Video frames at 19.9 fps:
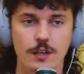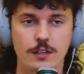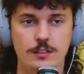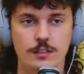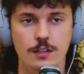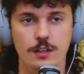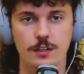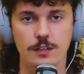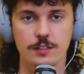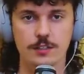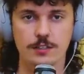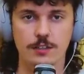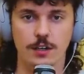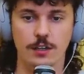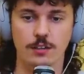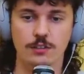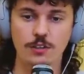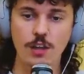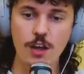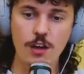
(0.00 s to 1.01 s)
So, he's
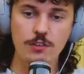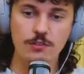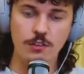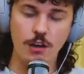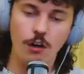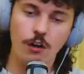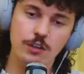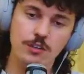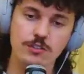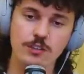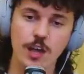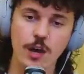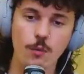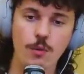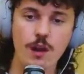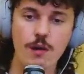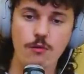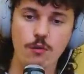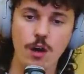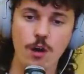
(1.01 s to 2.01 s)
like, I can say
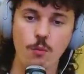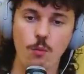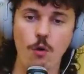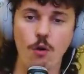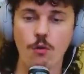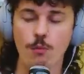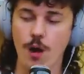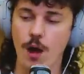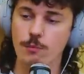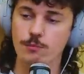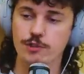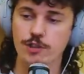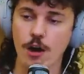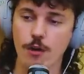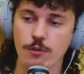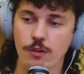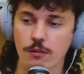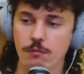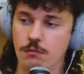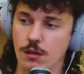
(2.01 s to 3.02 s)
whenever I want. I'm
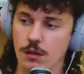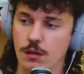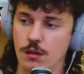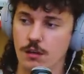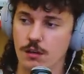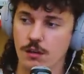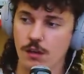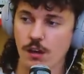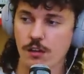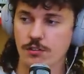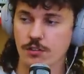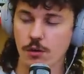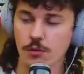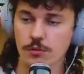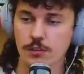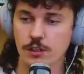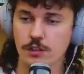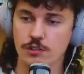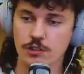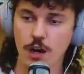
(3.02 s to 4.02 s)
joking. It's
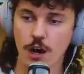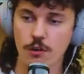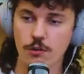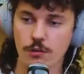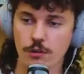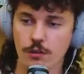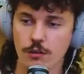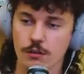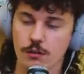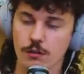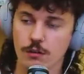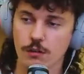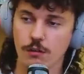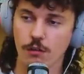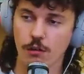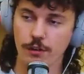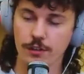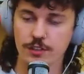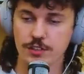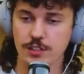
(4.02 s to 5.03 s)
only a joke.
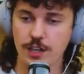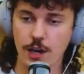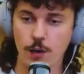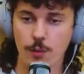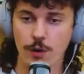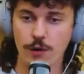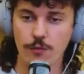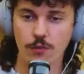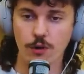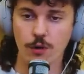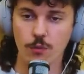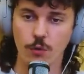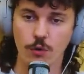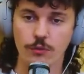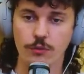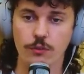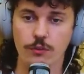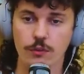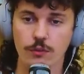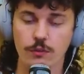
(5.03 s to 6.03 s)
I can say whenever I
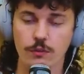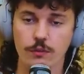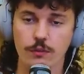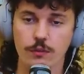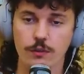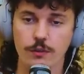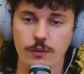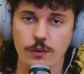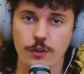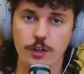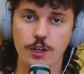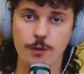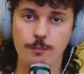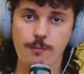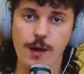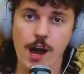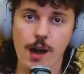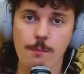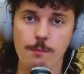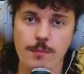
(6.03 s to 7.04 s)
want. Your
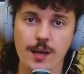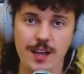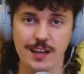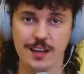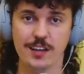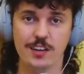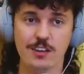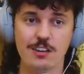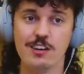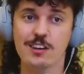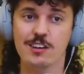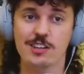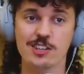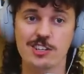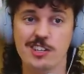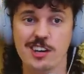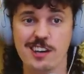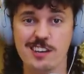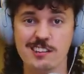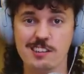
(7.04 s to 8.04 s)
mum,
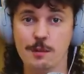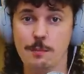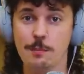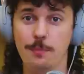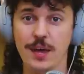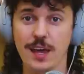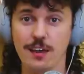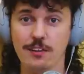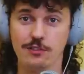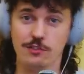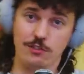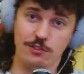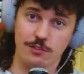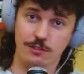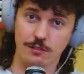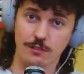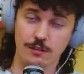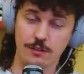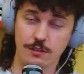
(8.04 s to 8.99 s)
she's a bitch.